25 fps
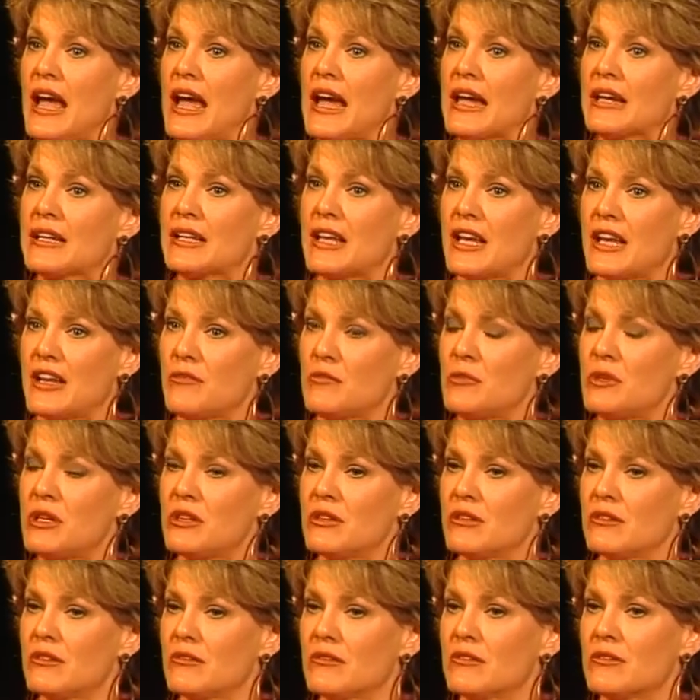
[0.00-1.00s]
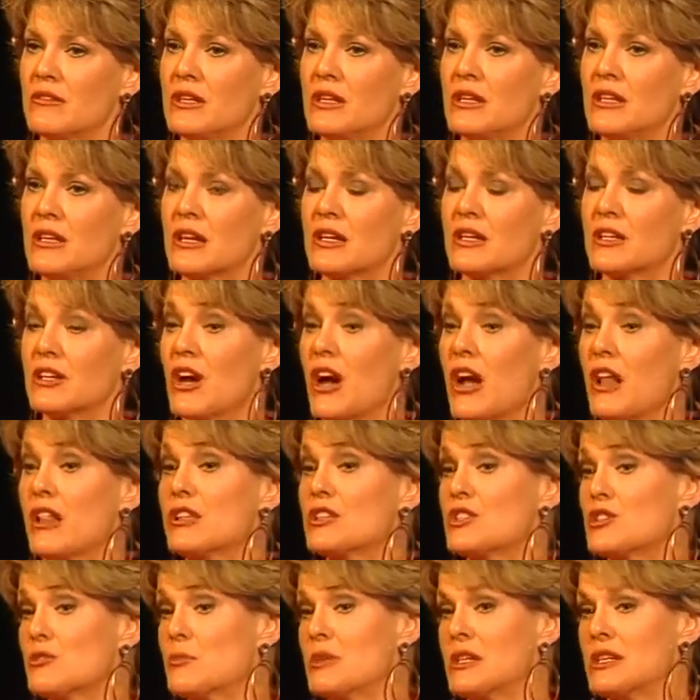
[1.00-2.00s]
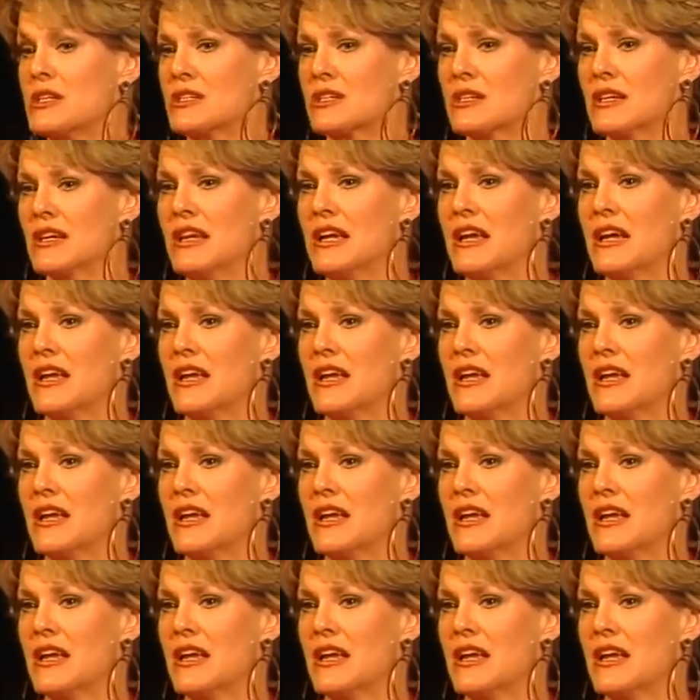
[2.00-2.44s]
and gave me the acknowledgement